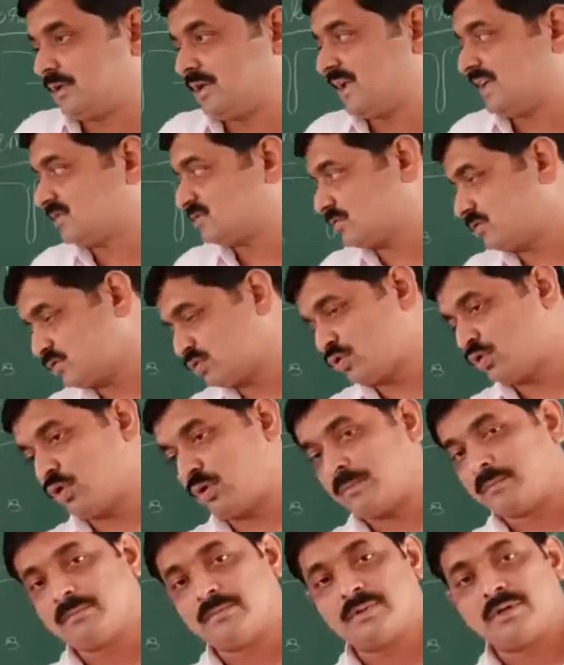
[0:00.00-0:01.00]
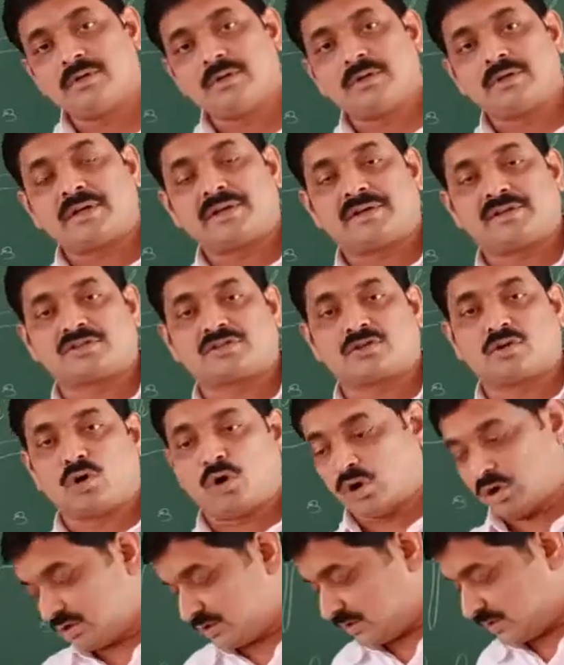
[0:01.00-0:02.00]
Lysosome, it is
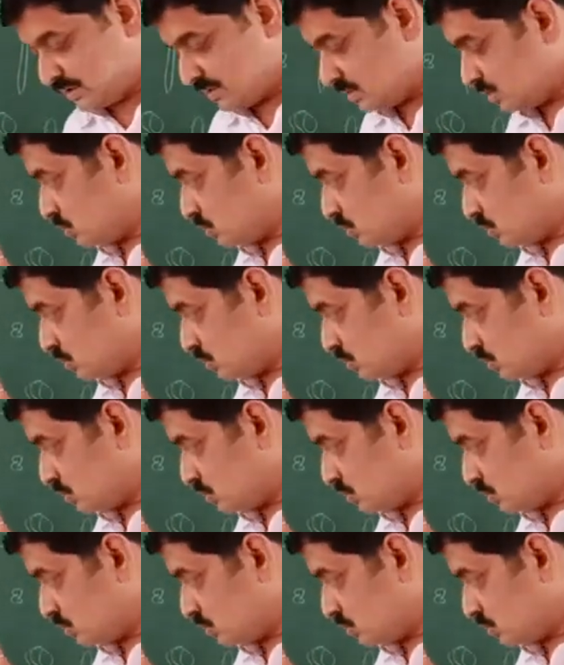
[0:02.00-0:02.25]
called